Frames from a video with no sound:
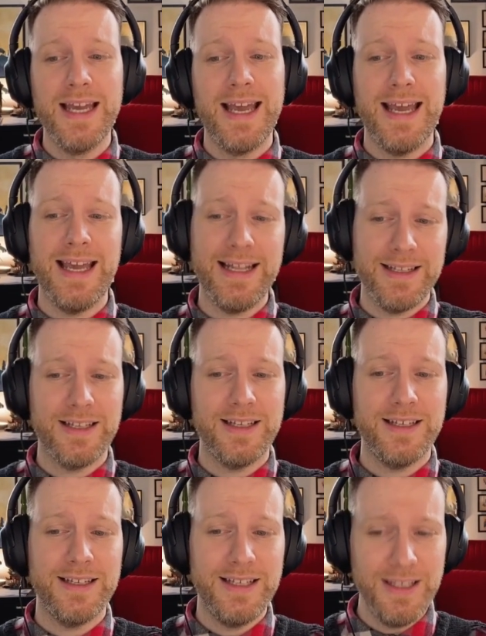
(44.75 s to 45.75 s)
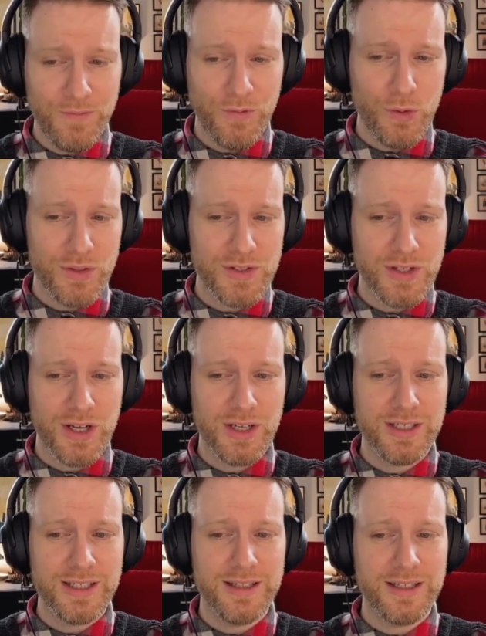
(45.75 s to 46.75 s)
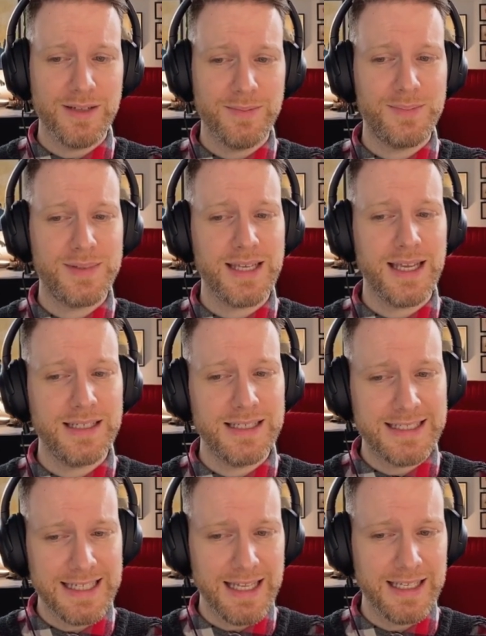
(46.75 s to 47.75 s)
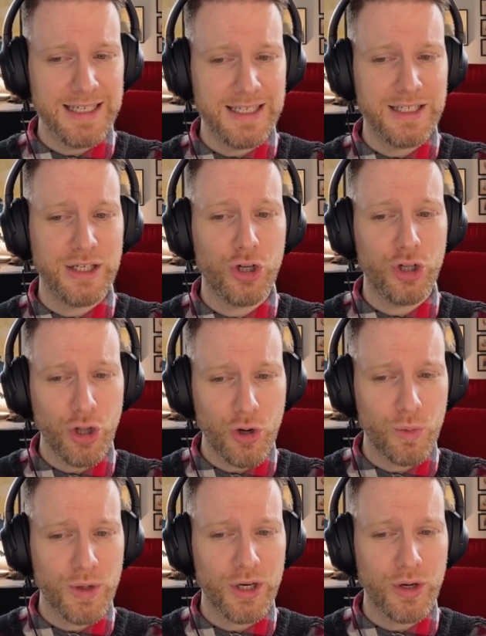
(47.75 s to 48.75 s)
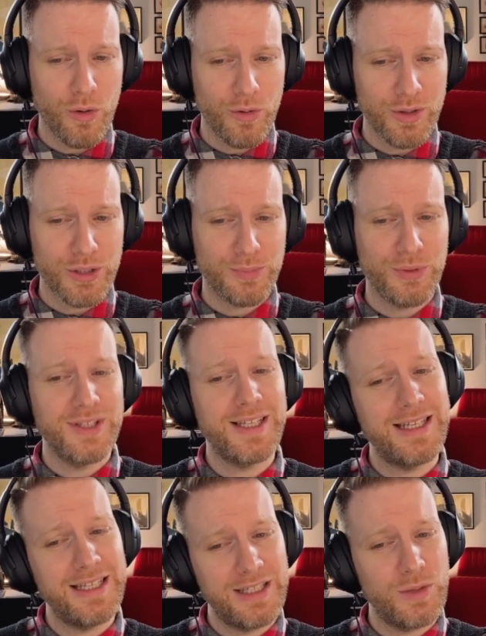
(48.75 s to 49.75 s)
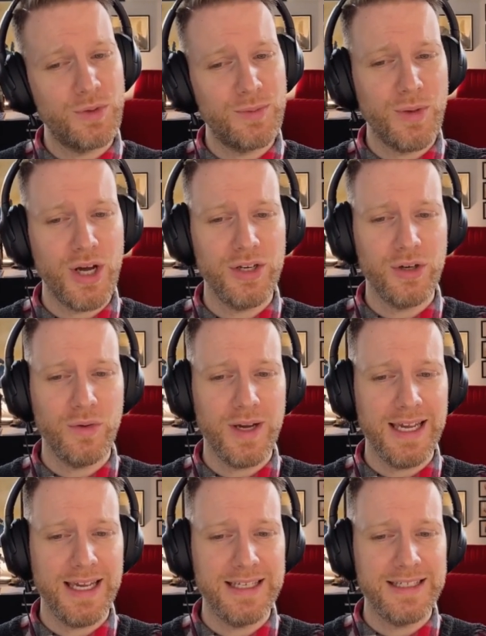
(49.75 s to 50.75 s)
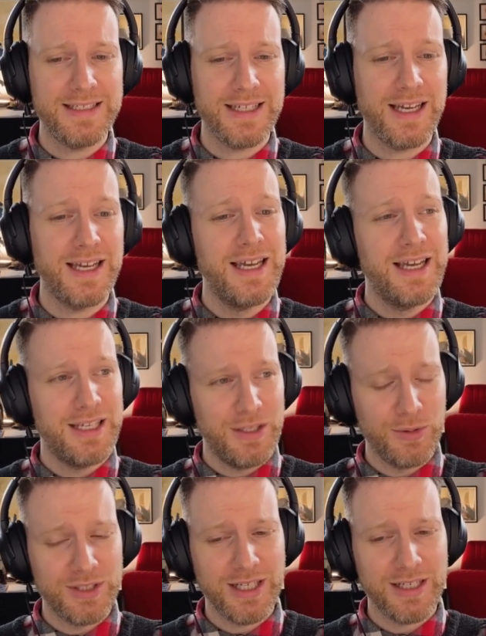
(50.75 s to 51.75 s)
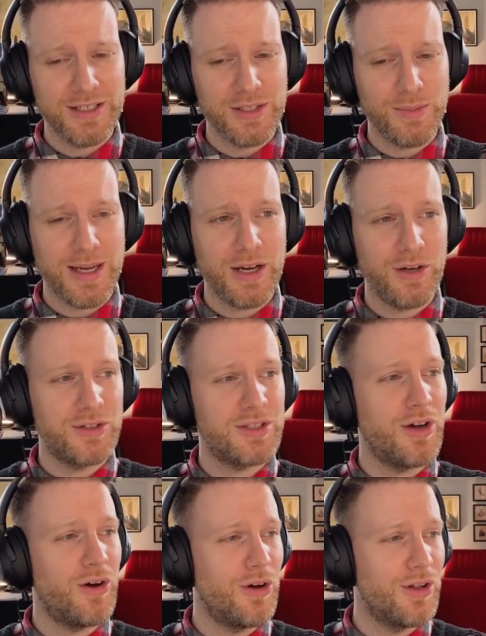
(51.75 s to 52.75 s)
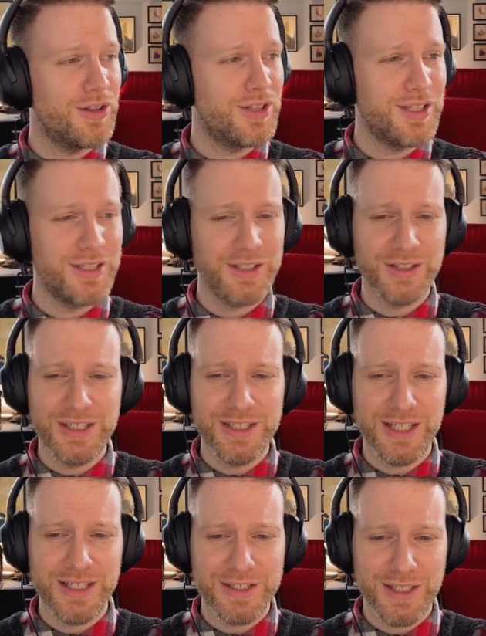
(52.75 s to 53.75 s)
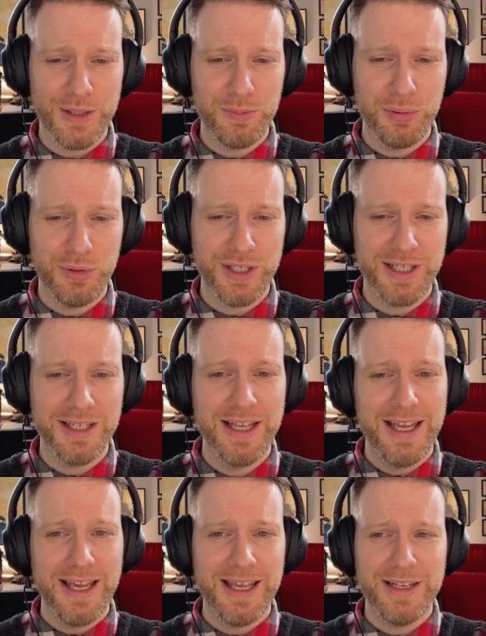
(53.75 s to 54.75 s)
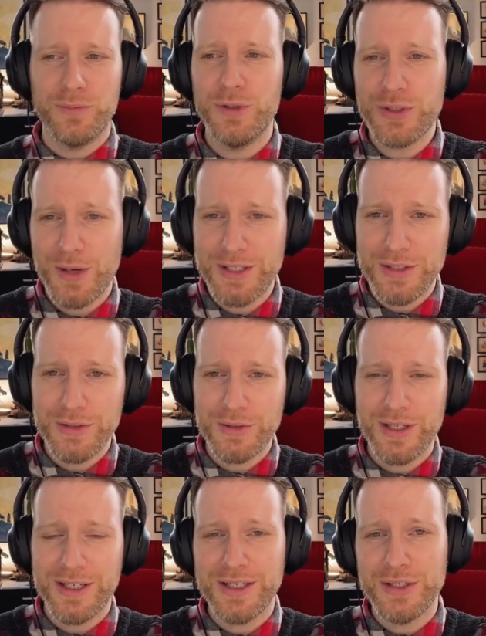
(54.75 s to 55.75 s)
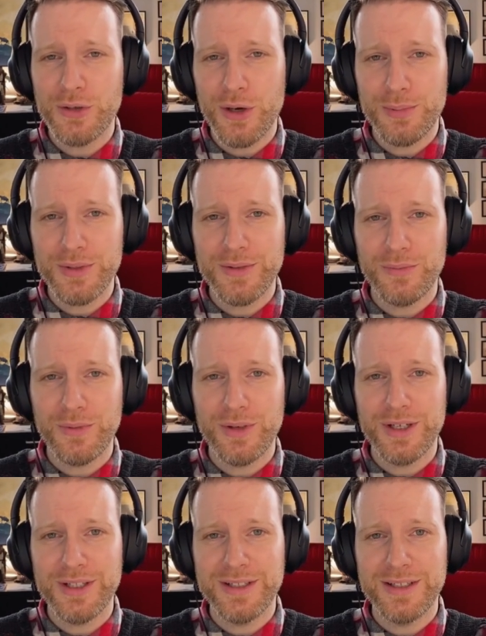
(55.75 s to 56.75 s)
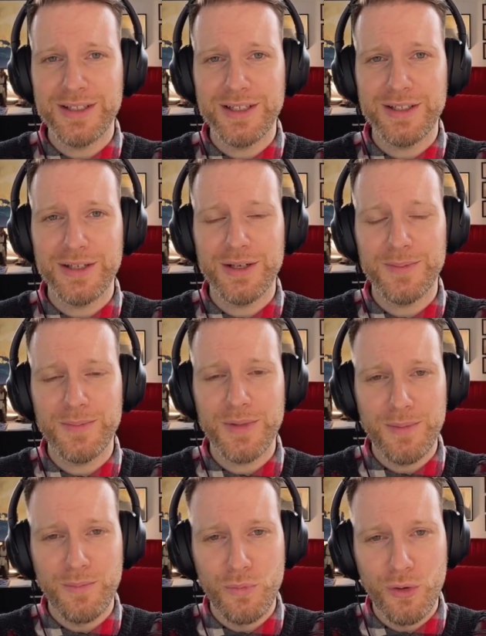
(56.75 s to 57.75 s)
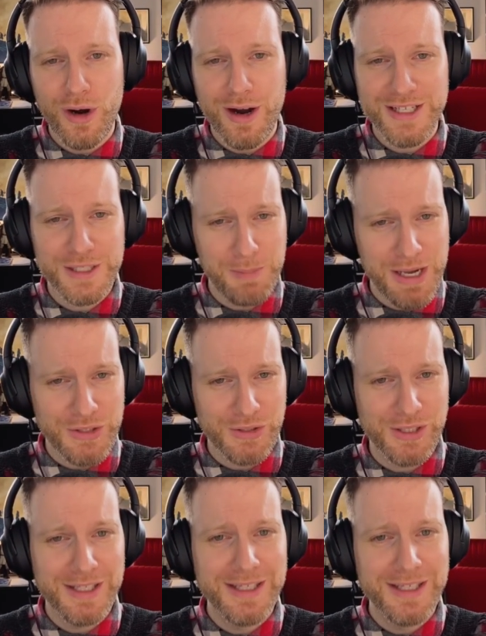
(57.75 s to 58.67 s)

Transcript: And he focused on the psychedelic Clockwork Orange print that he did with Mondo, and uh, he will tell us about all the little details that he put in. And we tried to uh, interpret in, in the uh, Moore Art special